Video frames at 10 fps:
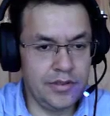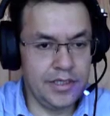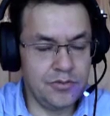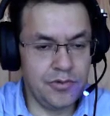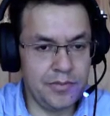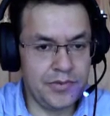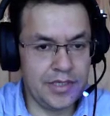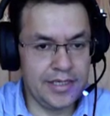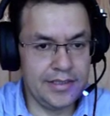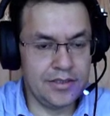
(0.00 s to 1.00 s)
these
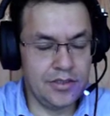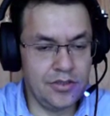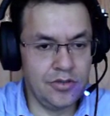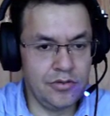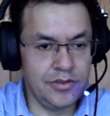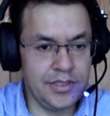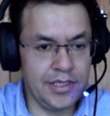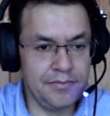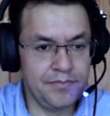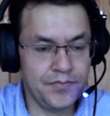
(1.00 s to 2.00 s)
websites, you will
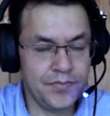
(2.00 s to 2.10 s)
see